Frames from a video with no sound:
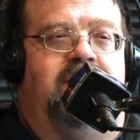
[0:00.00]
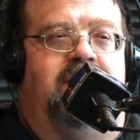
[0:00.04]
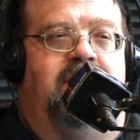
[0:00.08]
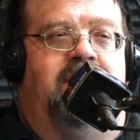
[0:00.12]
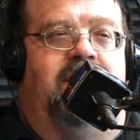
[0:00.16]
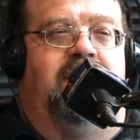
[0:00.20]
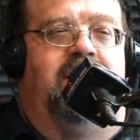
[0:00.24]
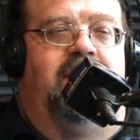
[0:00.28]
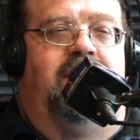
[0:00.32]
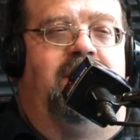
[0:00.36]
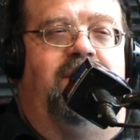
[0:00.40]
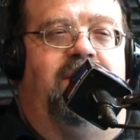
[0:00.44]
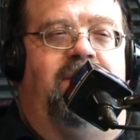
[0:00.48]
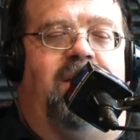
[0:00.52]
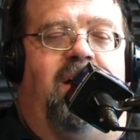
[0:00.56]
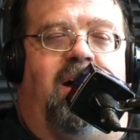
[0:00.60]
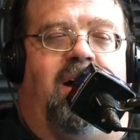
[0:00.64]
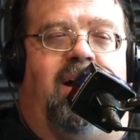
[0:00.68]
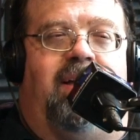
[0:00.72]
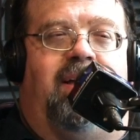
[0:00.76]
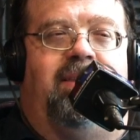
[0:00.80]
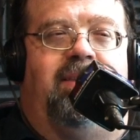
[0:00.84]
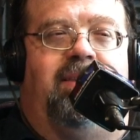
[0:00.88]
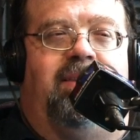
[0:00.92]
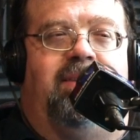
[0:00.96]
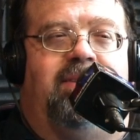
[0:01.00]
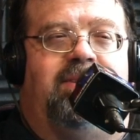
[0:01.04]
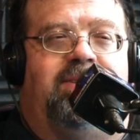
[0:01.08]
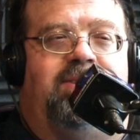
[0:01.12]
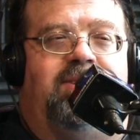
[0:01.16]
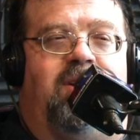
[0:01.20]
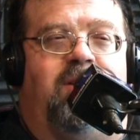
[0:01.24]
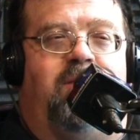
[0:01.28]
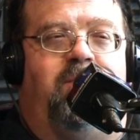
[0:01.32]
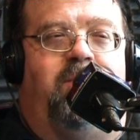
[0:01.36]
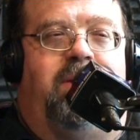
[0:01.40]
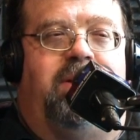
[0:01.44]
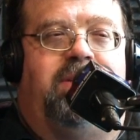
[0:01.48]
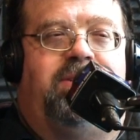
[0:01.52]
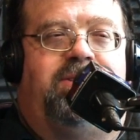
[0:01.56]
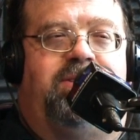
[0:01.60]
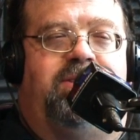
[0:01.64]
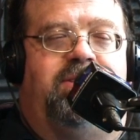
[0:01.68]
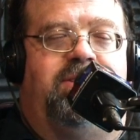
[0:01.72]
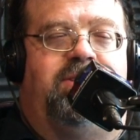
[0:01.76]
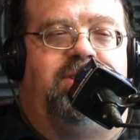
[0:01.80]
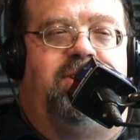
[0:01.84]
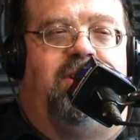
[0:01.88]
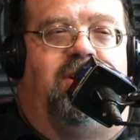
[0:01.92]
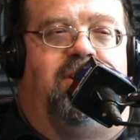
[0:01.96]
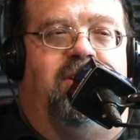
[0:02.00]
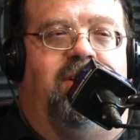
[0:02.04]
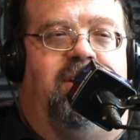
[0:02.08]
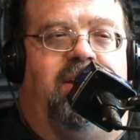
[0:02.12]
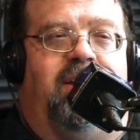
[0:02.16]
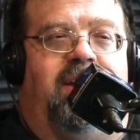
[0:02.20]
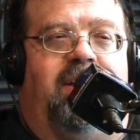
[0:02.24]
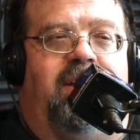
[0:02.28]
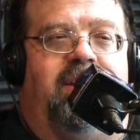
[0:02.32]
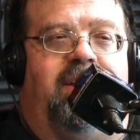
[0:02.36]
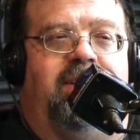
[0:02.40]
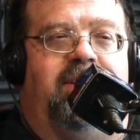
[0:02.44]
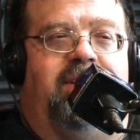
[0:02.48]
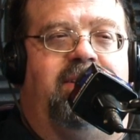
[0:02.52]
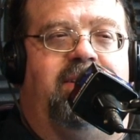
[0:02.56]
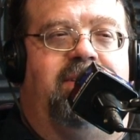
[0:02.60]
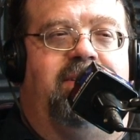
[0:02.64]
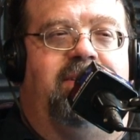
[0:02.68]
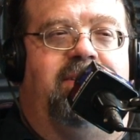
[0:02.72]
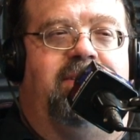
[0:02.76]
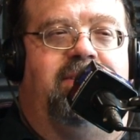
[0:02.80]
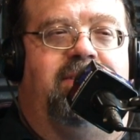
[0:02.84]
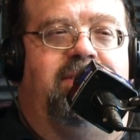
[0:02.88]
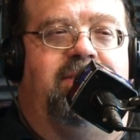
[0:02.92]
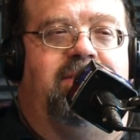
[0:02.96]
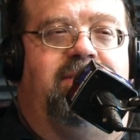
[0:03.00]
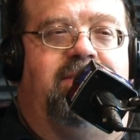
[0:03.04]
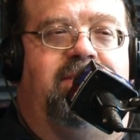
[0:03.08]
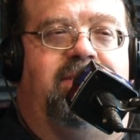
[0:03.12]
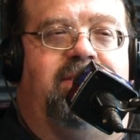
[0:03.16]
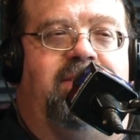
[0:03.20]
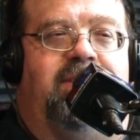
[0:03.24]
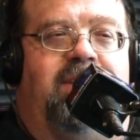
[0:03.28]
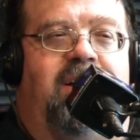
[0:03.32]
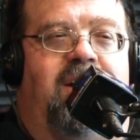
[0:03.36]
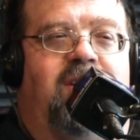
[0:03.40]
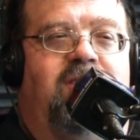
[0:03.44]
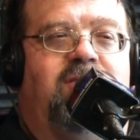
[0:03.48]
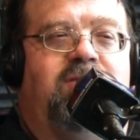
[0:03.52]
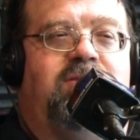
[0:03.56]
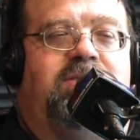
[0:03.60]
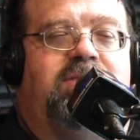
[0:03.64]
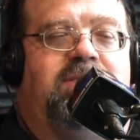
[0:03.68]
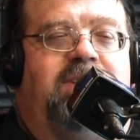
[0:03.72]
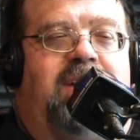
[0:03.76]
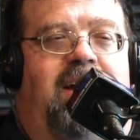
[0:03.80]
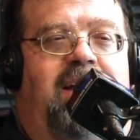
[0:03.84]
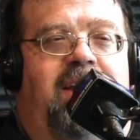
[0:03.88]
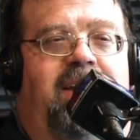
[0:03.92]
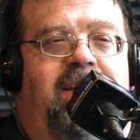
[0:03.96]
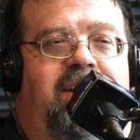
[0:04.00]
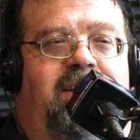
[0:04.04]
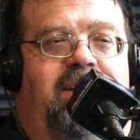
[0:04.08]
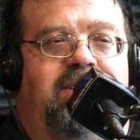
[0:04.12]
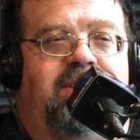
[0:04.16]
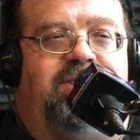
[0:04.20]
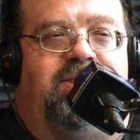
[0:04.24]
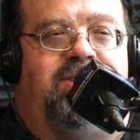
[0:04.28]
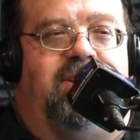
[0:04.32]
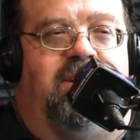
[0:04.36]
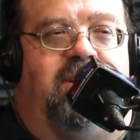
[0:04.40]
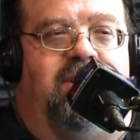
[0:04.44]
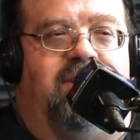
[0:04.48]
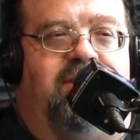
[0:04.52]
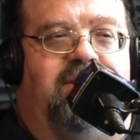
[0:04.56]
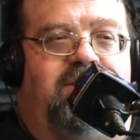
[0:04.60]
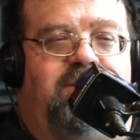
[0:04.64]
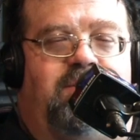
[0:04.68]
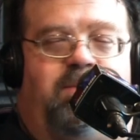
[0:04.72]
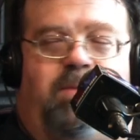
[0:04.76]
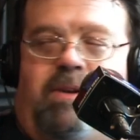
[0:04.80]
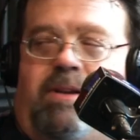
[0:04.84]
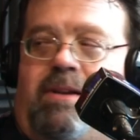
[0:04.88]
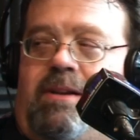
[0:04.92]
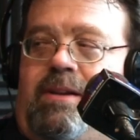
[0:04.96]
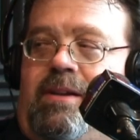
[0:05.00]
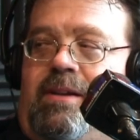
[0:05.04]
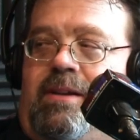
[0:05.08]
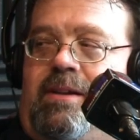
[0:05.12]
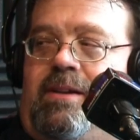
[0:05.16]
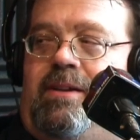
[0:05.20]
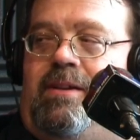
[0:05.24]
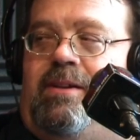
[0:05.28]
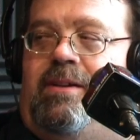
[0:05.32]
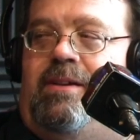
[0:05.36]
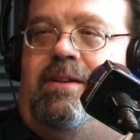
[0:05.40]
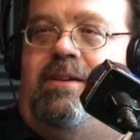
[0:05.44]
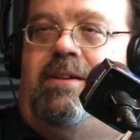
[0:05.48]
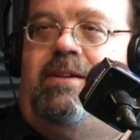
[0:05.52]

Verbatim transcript: right? Not so much the target no those kind but, of concerns but no but